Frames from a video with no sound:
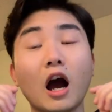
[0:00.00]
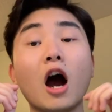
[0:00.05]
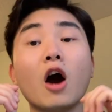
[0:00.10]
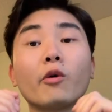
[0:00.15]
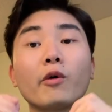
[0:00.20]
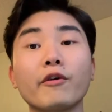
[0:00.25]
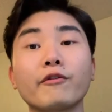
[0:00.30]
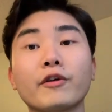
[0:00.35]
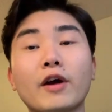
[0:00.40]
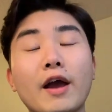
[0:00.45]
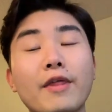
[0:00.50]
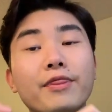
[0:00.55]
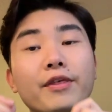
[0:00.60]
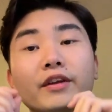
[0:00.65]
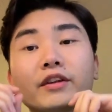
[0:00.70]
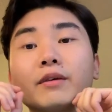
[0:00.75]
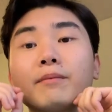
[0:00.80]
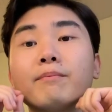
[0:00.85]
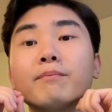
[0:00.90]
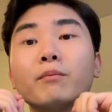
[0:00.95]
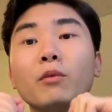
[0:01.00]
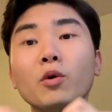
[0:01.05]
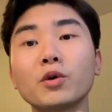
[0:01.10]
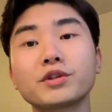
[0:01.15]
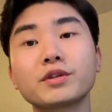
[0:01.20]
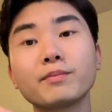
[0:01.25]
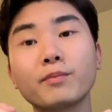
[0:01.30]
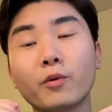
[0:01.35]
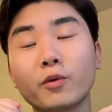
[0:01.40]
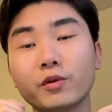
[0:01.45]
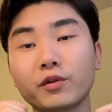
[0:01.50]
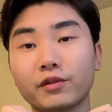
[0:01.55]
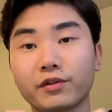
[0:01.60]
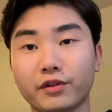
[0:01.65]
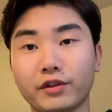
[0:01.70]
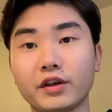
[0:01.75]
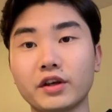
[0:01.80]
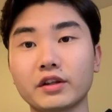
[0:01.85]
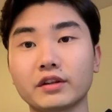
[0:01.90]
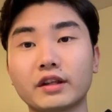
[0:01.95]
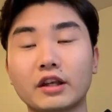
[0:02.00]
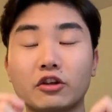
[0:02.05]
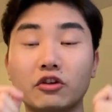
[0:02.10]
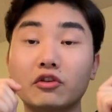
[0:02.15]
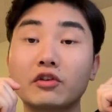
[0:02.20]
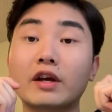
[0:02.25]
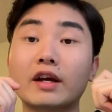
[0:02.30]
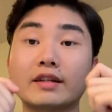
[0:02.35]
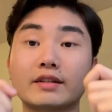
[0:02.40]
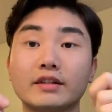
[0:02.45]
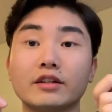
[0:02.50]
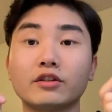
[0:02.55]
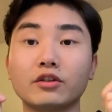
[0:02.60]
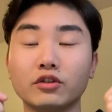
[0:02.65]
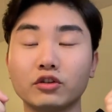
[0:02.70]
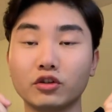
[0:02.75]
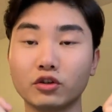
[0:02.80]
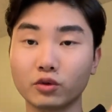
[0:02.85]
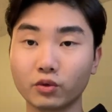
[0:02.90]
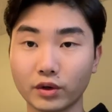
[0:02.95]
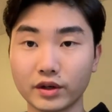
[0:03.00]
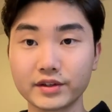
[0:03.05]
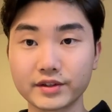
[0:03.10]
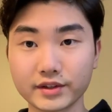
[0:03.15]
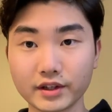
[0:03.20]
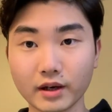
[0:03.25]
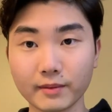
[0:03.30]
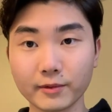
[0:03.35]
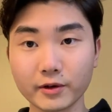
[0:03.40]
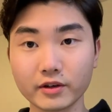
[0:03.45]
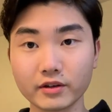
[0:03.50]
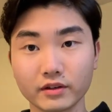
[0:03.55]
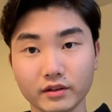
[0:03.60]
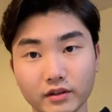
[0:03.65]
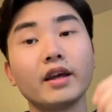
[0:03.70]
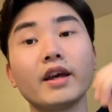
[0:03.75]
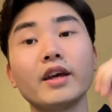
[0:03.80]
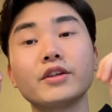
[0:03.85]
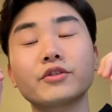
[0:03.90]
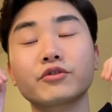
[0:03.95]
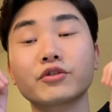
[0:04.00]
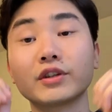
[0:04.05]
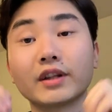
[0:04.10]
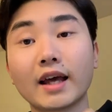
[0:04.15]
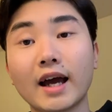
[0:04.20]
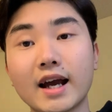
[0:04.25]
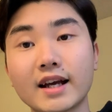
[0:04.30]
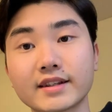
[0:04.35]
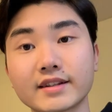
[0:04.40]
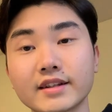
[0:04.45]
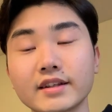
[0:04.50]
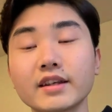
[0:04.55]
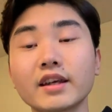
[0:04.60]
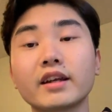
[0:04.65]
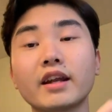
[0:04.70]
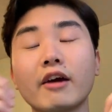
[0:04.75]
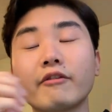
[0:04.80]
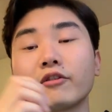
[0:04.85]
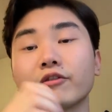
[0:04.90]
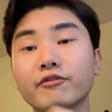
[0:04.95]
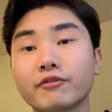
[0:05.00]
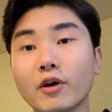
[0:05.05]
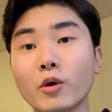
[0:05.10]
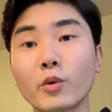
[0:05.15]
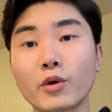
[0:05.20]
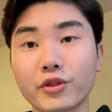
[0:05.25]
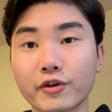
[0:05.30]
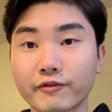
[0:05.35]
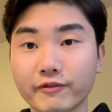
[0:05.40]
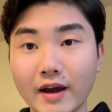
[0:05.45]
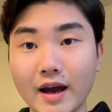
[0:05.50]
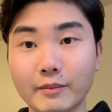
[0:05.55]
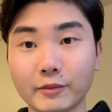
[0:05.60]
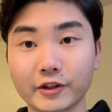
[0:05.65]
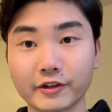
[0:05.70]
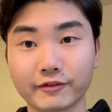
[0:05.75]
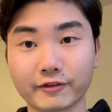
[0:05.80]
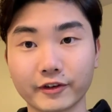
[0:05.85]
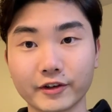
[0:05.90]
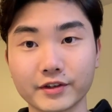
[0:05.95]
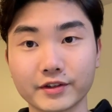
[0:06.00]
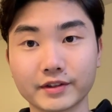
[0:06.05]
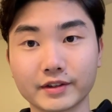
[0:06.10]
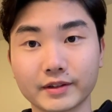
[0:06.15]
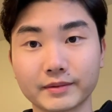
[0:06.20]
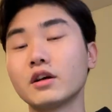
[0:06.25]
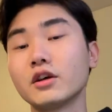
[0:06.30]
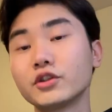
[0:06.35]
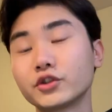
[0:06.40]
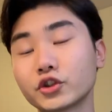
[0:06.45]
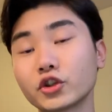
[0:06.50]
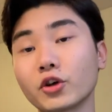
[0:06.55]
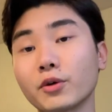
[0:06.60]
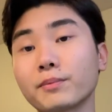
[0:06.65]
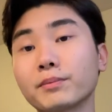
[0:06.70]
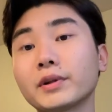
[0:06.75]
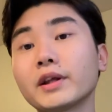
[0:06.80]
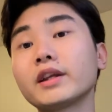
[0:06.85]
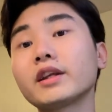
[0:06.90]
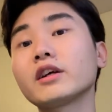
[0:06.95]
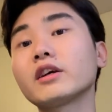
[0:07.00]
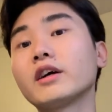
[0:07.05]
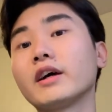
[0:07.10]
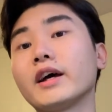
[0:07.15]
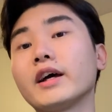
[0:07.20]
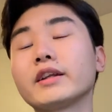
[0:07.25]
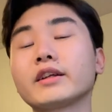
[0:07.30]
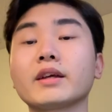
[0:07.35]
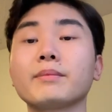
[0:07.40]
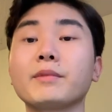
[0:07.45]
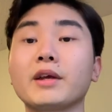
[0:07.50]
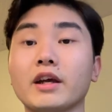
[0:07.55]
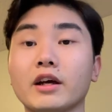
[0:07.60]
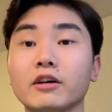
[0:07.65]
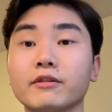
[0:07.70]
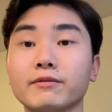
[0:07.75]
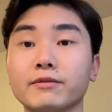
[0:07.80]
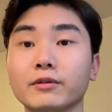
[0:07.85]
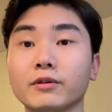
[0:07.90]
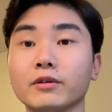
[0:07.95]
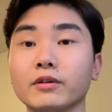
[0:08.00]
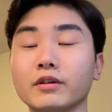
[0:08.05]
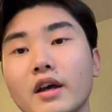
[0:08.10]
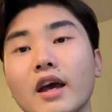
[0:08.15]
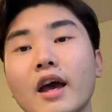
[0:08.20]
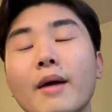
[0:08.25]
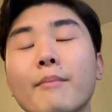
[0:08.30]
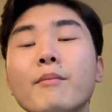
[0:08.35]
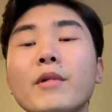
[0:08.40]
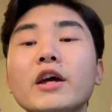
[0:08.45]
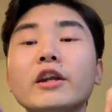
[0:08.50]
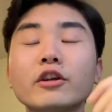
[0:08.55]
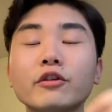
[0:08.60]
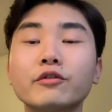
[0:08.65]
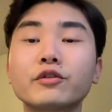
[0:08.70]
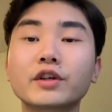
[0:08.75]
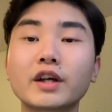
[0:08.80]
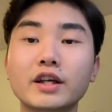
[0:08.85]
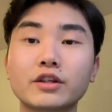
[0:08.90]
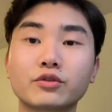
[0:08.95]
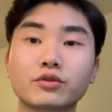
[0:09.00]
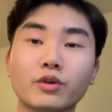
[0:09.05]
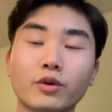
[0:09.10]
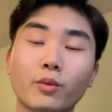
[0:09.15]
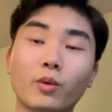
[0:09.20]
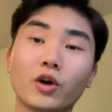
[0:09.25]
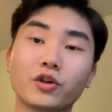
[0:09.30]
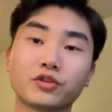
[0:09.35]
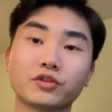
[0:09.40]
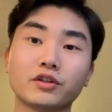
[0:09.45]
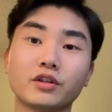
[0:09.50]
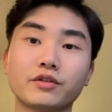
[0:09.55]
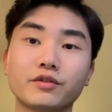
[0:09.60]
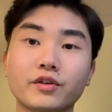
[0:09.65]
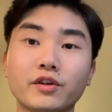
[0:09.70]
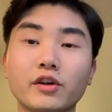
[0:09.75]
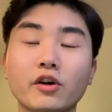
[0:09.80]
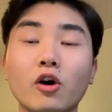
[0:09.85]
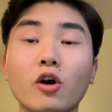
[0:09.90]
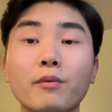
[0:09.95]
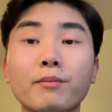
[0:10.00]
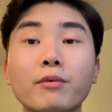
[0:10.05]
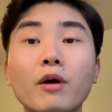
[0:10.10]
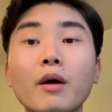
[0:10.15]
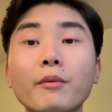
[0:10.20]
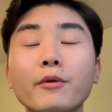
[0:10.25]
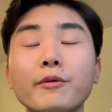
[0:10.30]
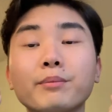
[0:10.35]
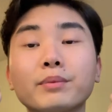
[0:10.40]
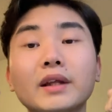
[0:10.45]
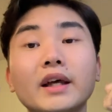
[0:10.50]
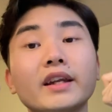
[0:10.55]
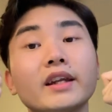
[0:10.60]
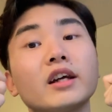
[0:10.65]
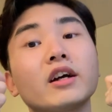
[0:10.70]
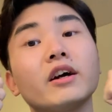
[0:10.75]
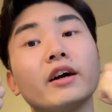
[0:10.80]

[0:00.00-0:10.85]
However, I think the most important thing that you guys need to do in summer is relaxing and having fun with your family first. Sure, planning ahead can be helpful. And many of you guys who are watching this video are probably planning